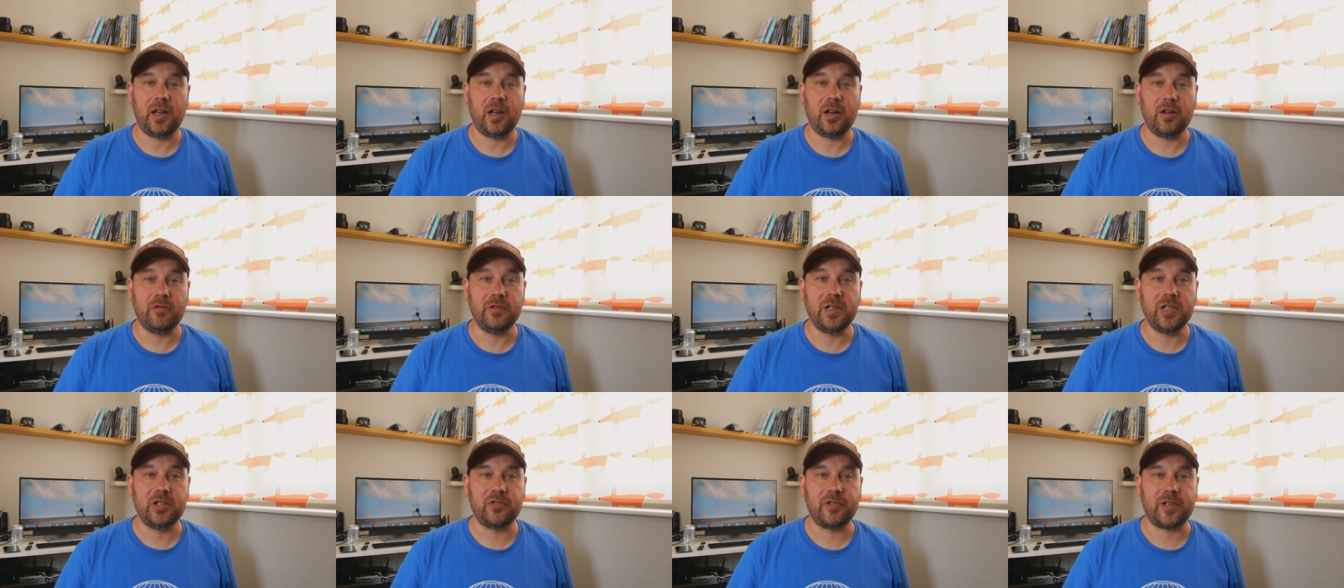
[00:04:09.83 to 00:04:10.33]

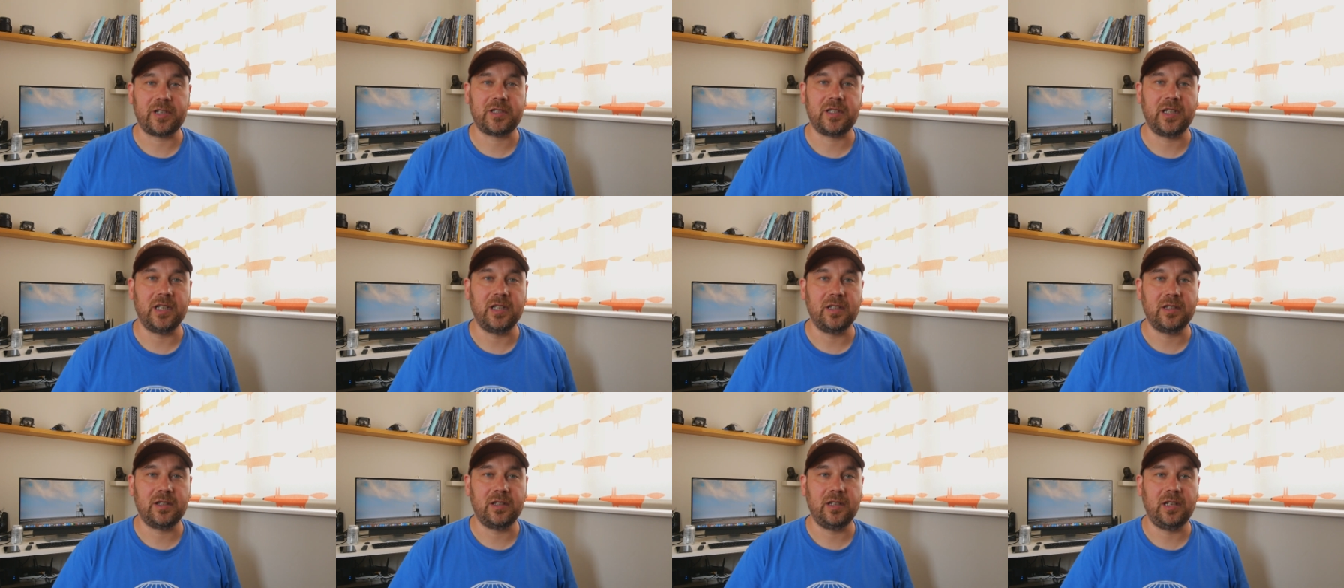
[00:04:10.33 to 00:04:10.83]
are
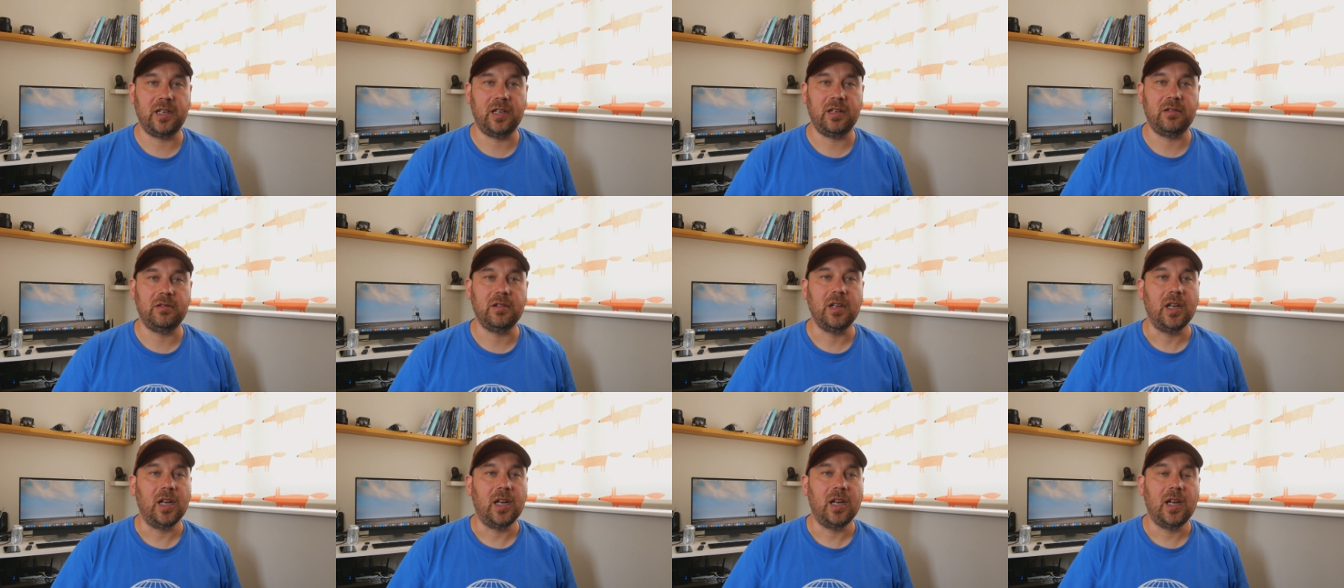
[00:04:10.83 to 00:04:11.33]
interesting to
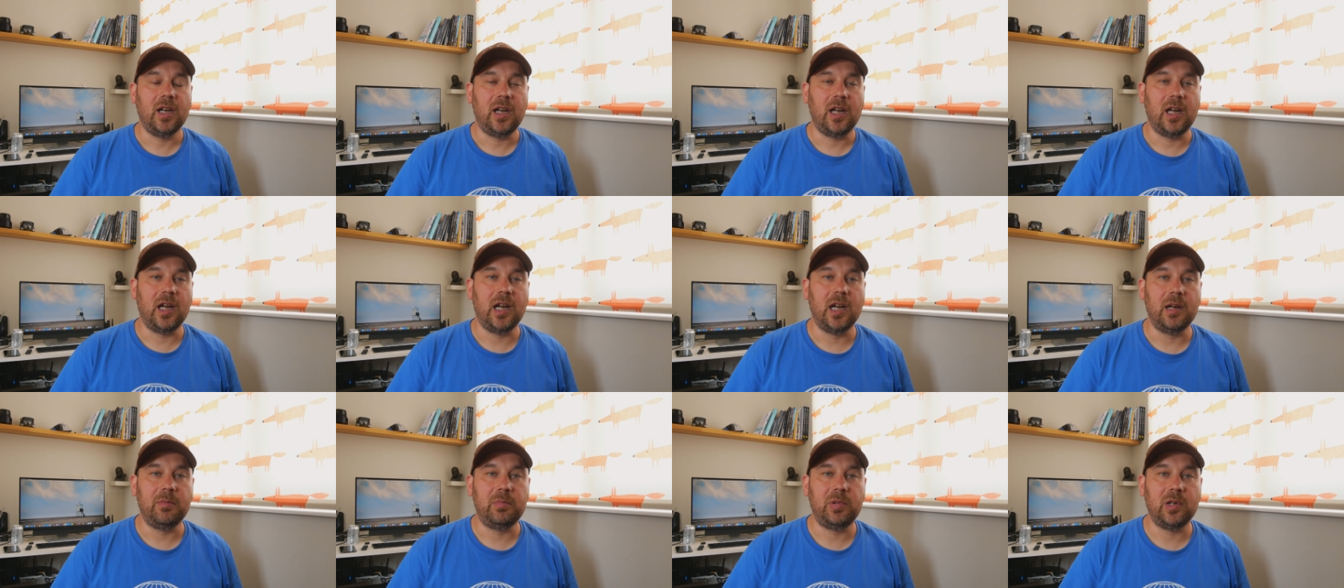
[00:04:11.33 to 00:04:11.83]
you,
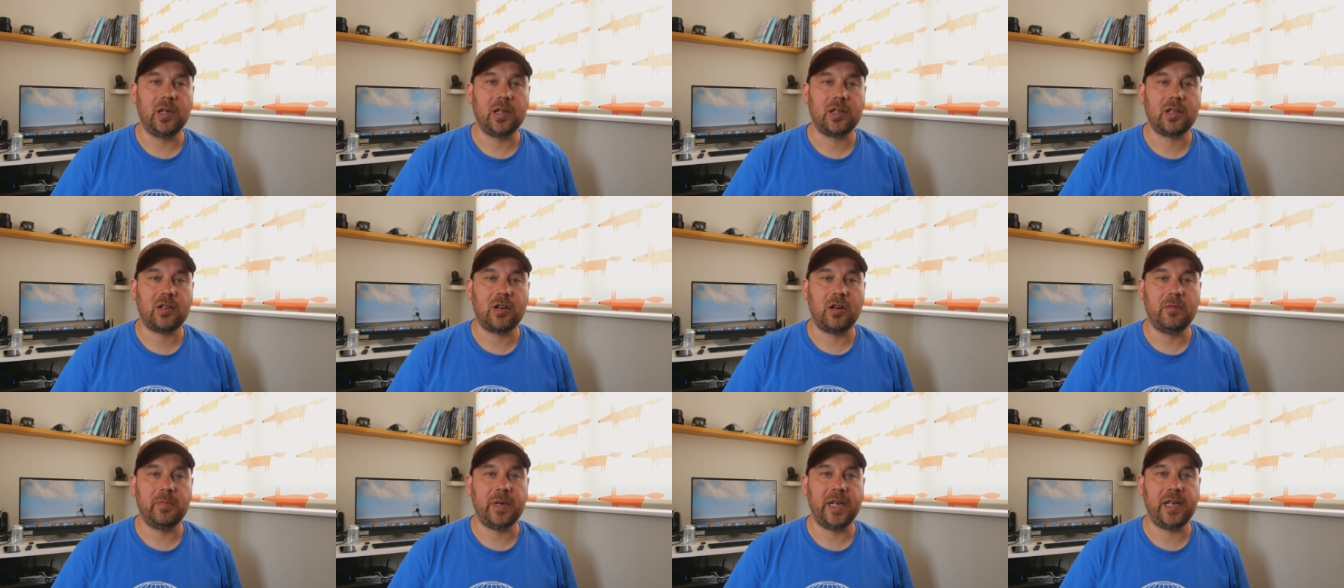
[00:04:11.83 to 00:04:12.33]
put a
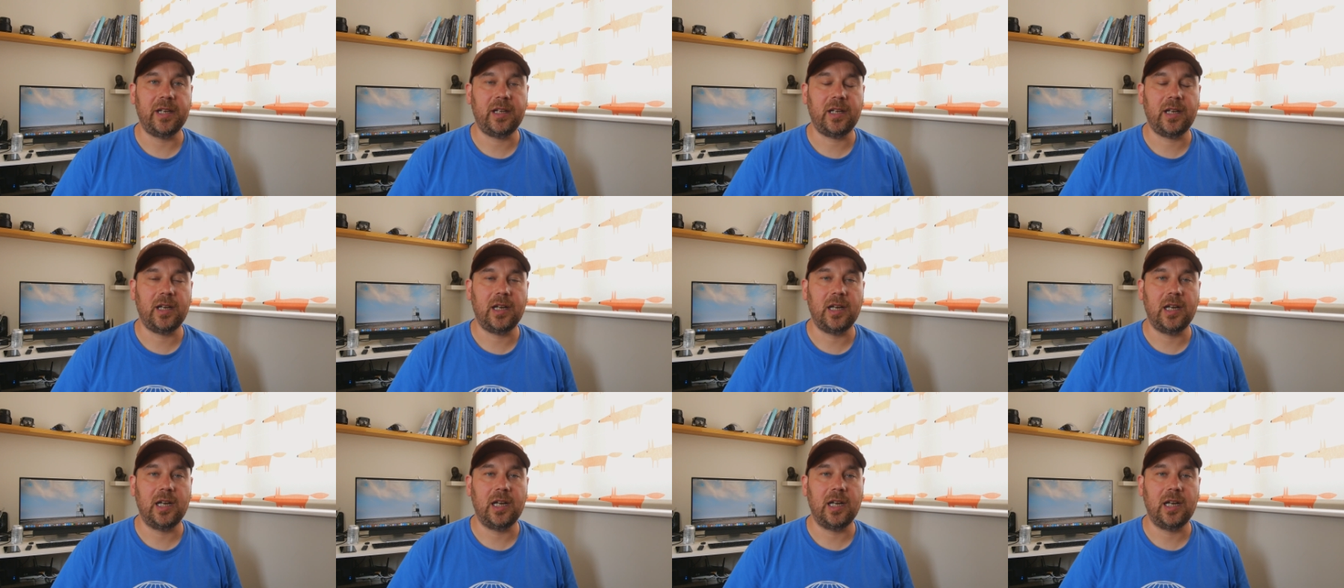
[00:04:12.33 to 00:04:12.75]
comment